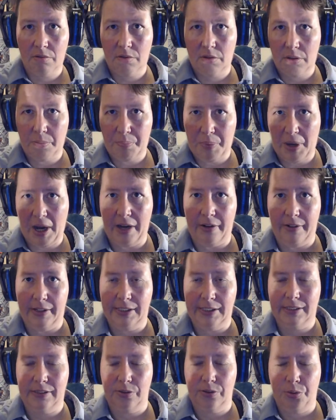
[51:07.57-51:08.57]

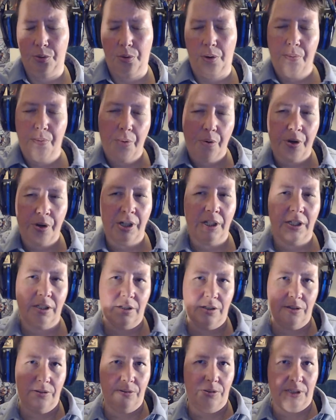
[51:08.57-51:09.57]
pirates, who are broken
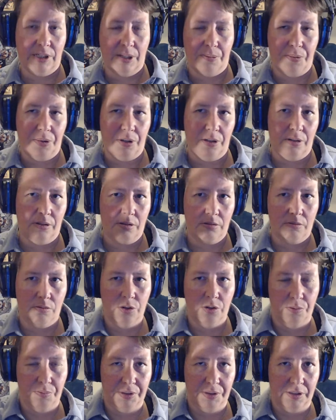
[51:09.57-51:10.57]
into separate
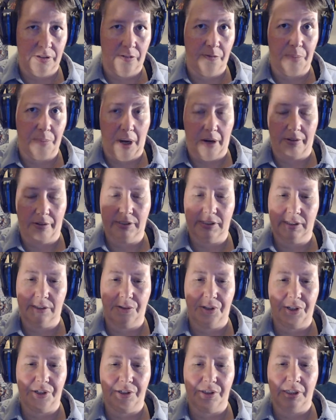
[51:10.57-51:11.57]
groups of pirates. So
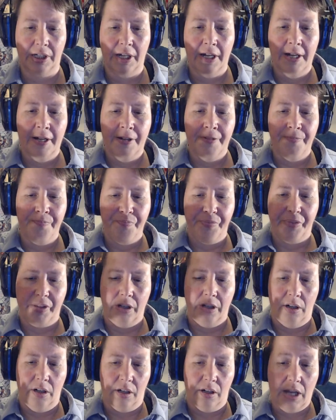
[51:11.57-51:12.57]
there's
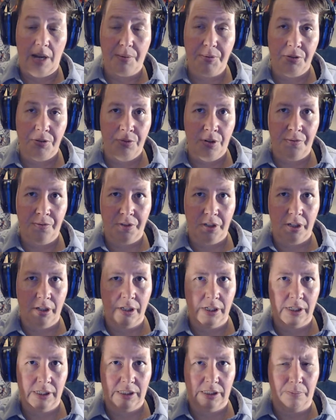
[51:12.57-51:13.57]
Captain Rough
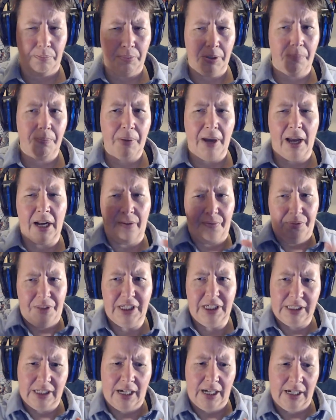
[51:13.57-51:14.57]
Dog is the big bad of
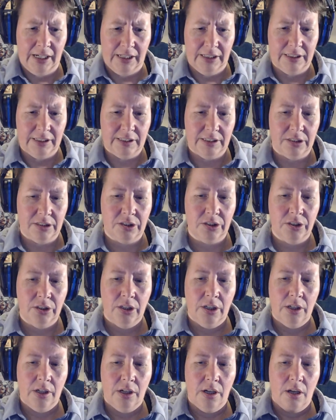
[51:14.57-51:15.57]
this island.
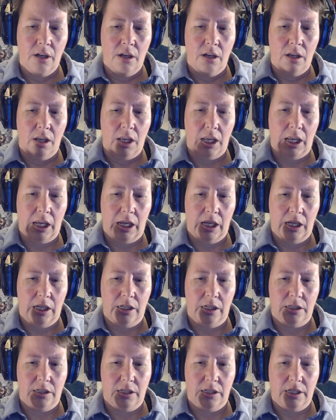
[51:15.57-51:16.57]

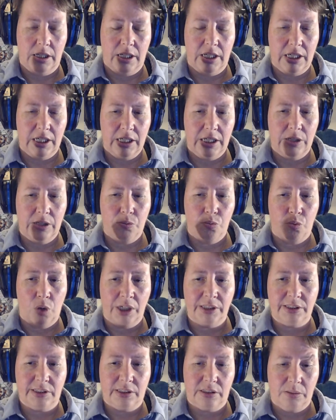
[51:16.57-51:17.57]
And he
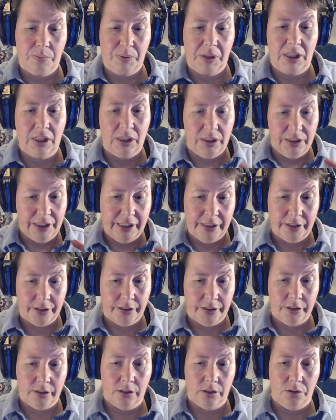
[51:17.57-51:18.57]
wants to be the
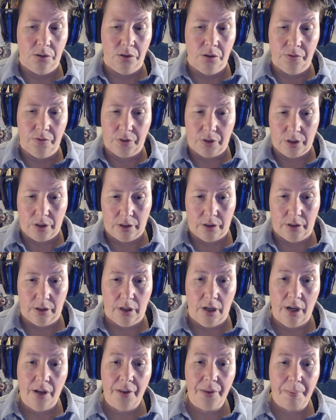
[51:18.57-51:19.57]
leader over
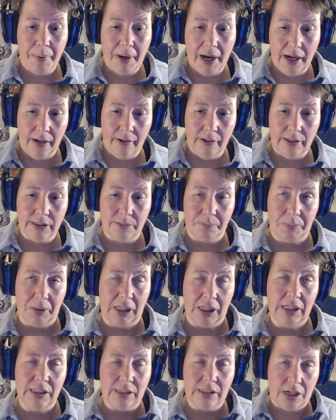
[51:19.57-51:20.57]
all the pirates, but
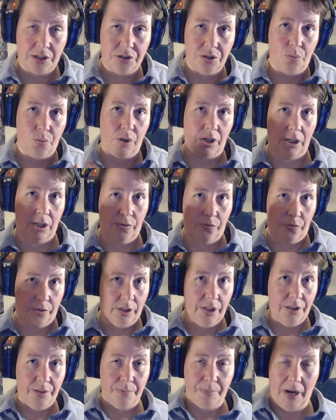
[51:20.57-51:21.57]
he's actually working for
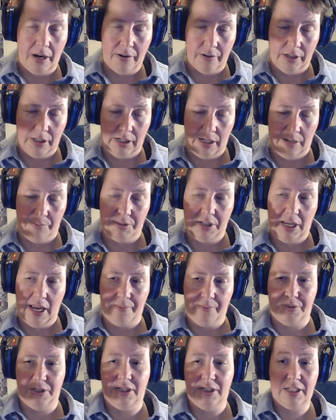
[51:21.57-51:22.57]
another pirate named
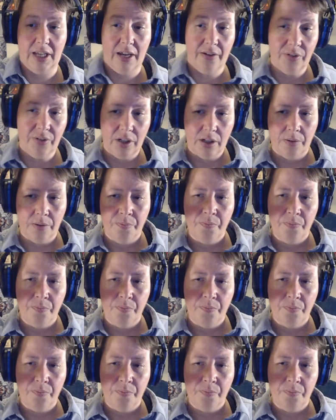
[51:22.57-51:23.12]
Captain Davik.